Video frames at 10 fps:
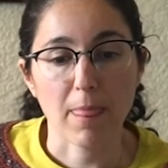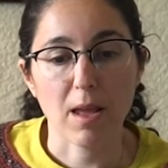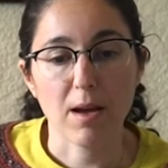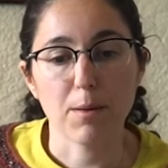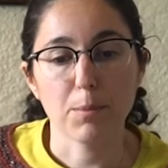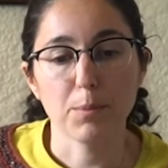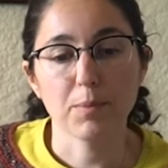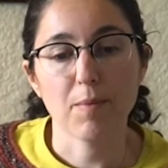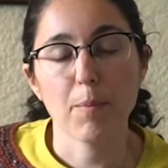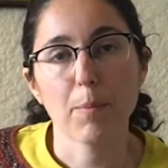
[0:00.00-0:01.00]

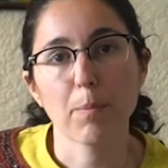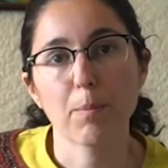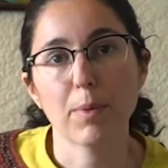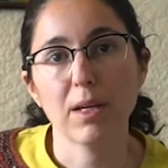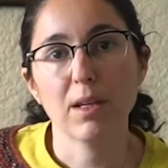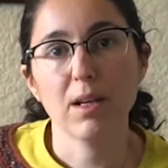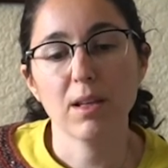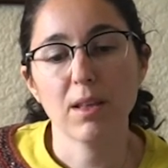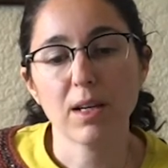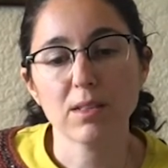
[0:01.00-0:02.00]
But
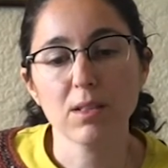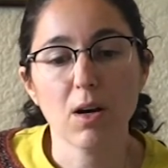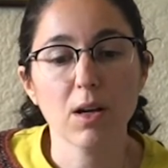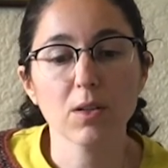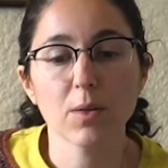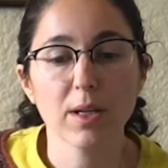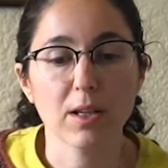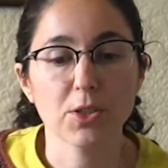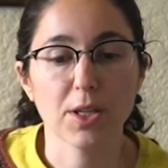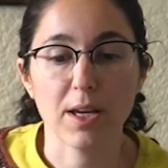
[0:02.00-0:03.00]
that's an ongoing
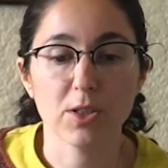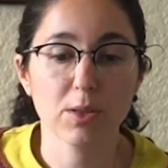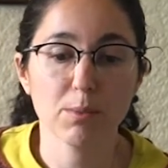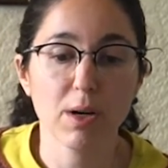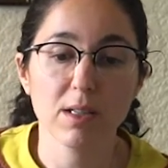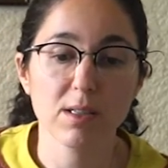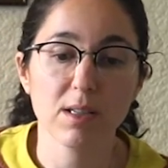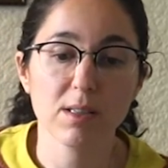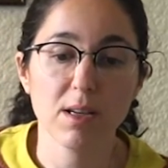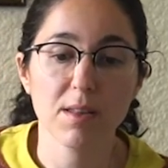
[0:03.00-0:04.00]
education
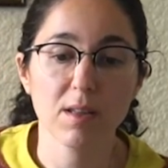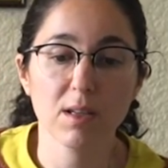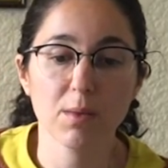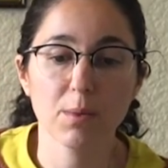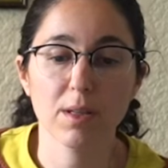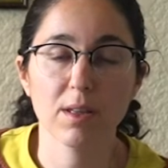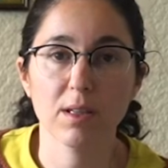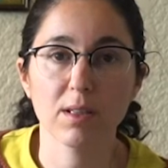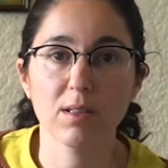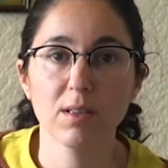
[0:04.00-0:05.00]
process, I think,
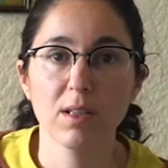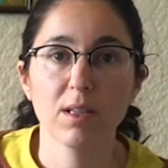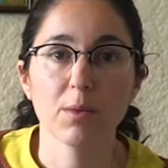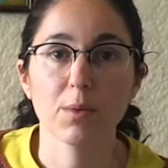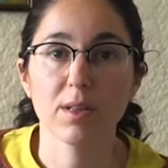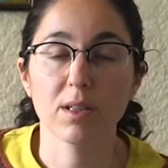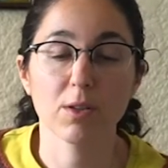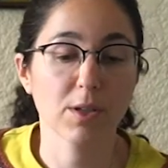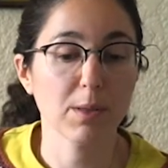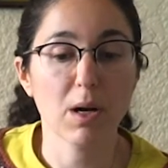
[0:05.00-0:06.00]
within
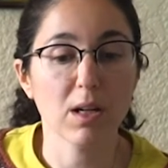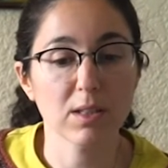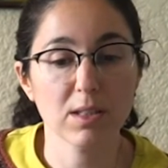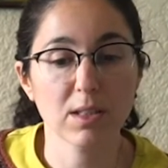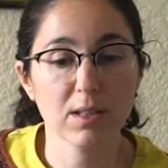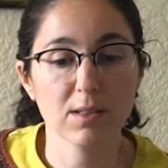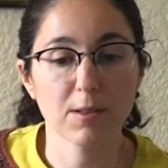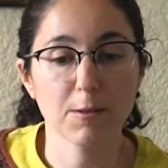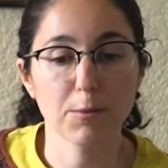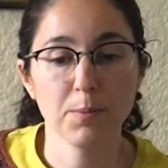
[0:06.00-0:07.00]
green politics.
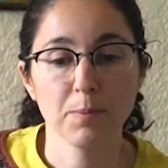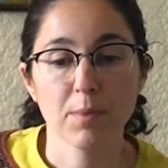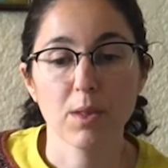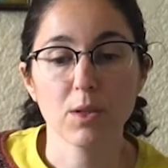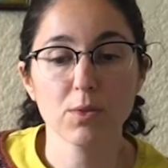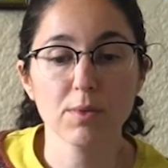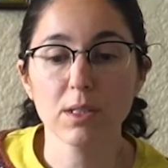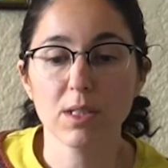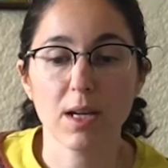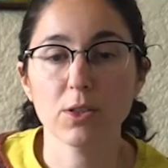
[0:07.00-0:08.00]
And there's
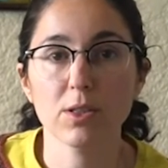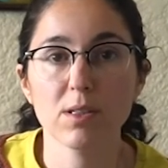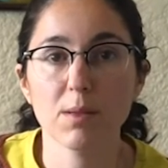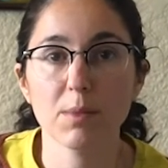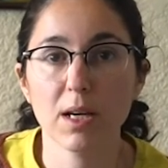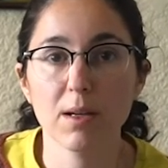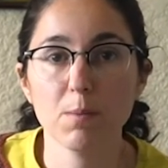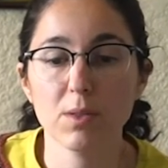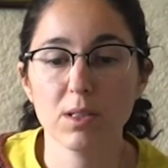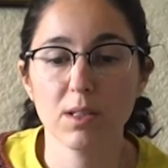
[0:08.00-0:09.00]
real tension
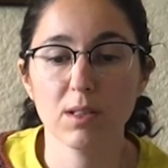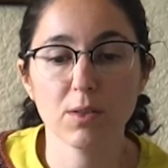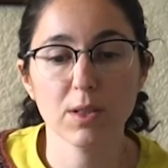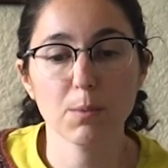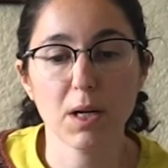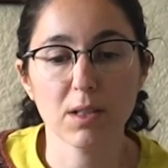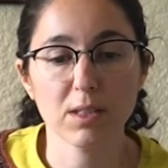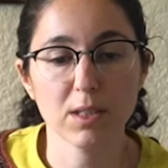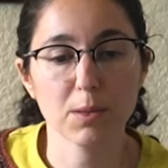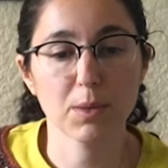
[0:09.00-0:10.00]
sometimes in green
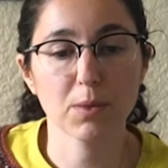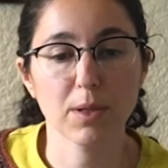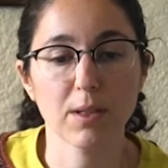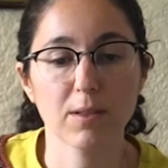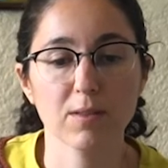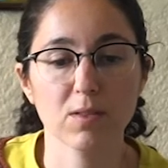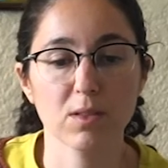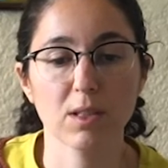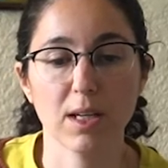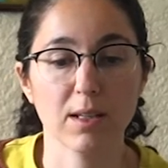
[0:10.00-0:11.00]
politics between
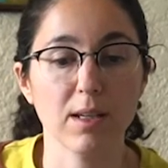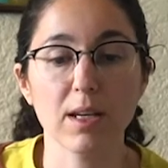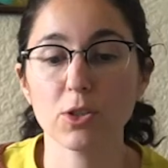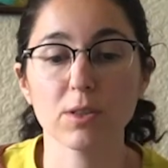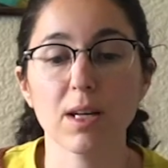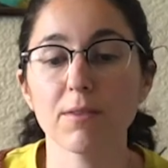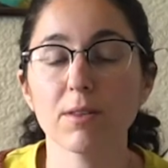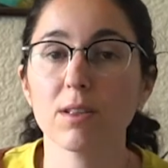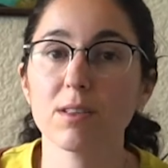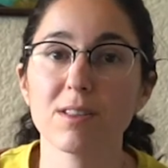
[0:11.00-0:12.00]
like nature
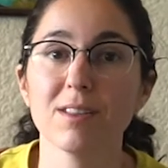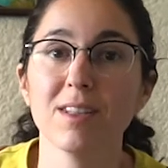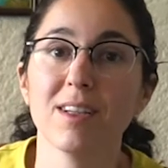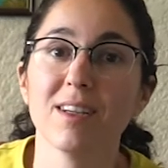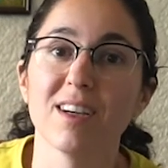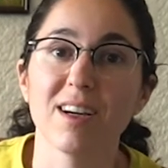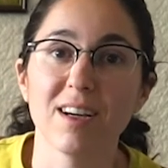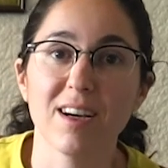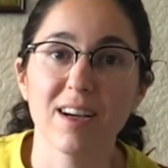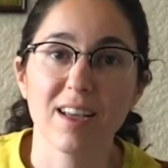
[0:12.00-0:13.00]
lovers,
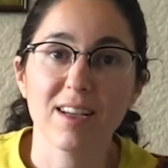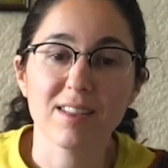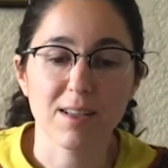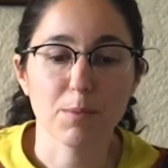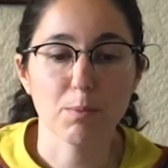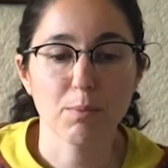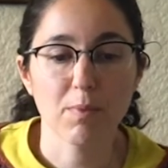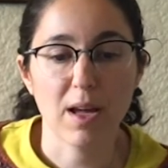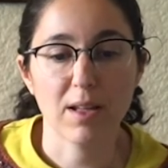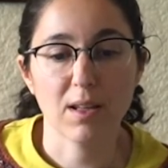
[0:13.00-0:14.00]
I guess, and
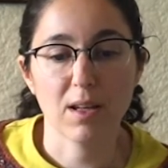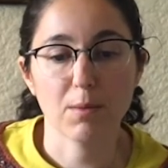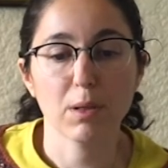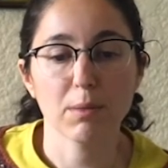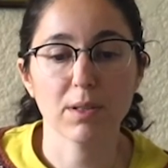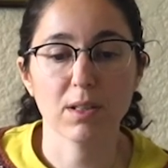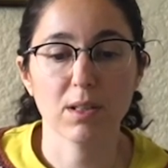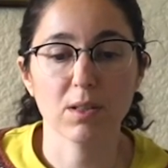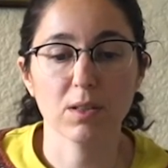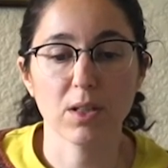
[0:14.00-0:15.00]
then people that
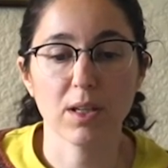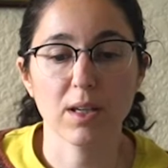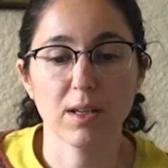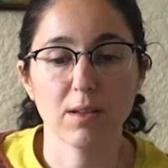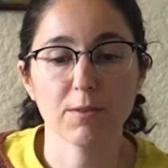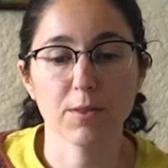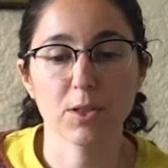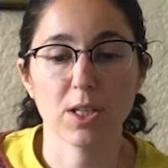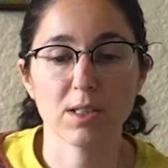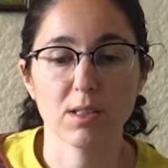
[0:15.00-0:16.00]
are looking for
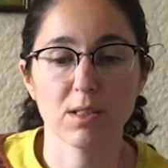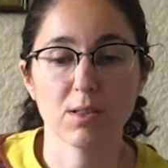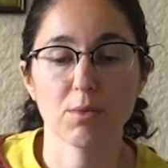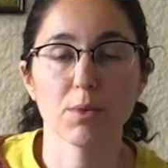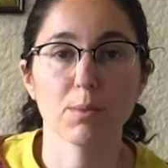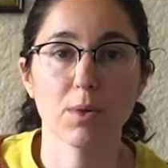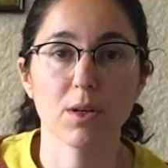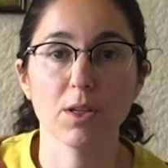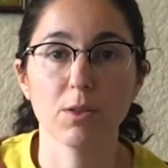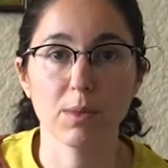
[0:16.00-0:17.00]
justice through a
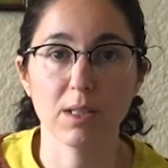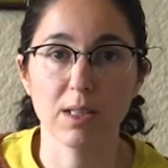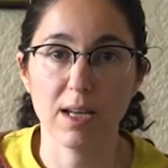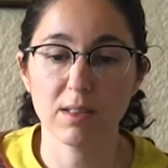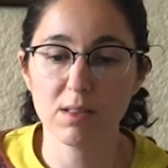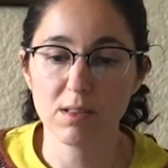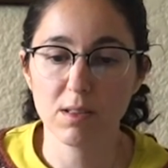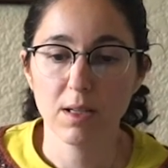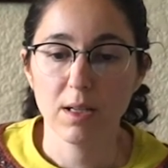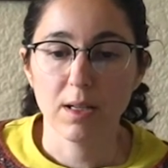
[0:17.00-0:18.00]
more human lens.
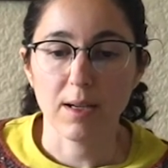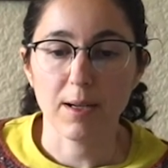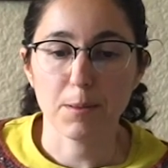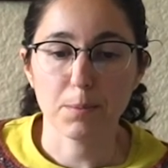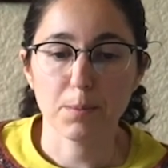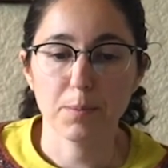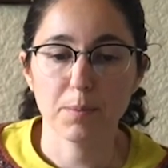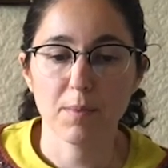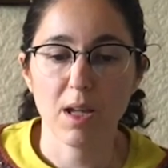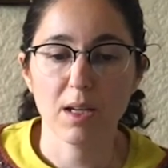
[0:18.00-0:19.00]
And
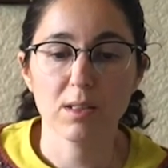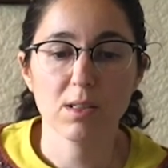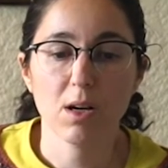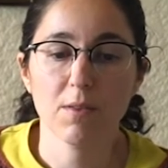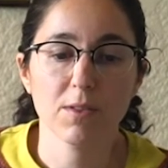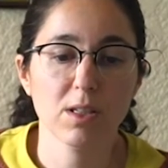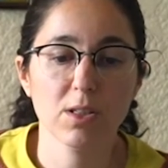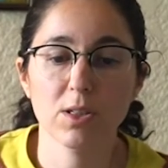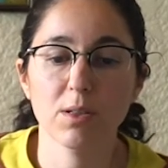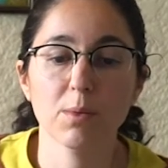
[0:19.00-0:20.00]
it's a
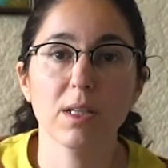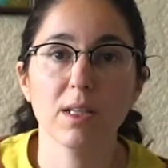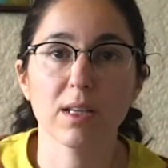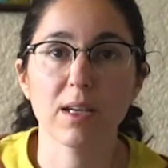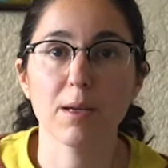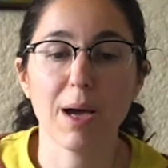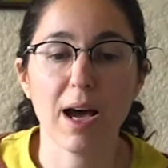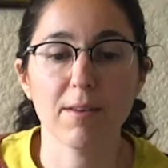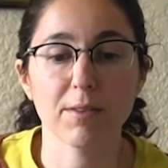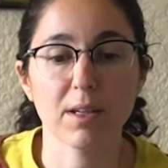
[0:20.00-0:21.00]
conversation that we need to keep
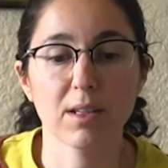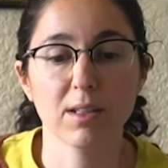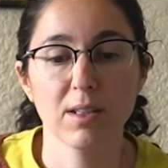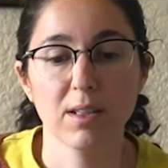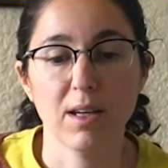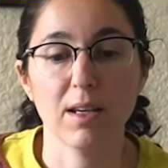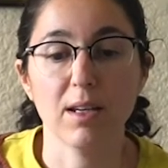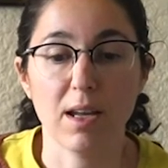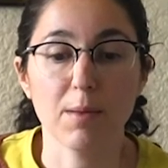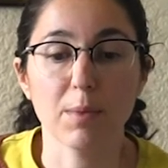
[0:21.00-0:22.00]
having
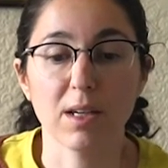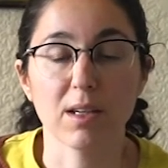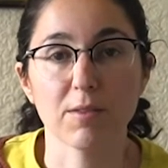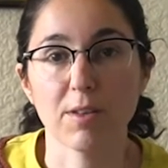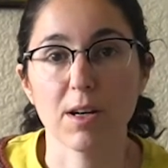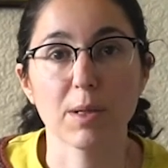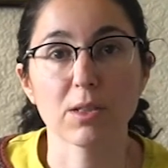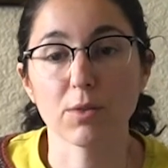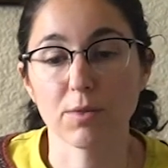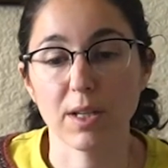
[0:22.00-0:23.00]
and naming
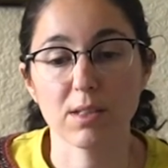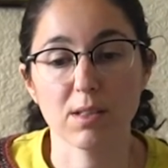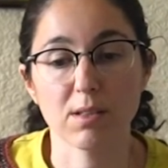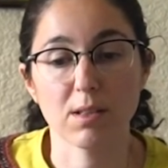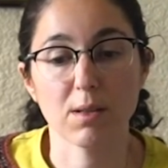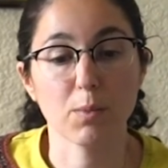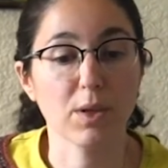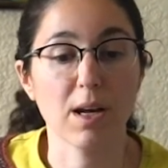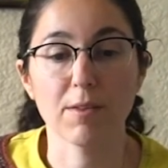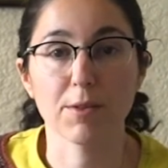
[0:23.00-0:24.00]
environmental racism
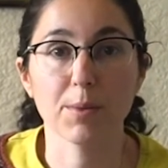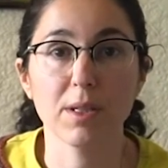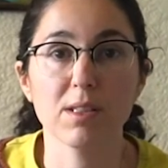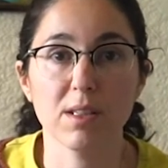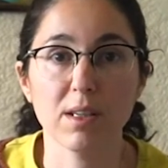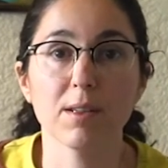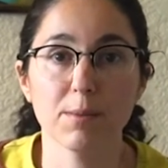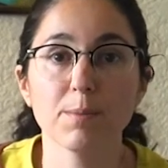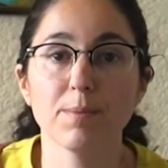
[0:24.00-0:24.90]
whenever we see it.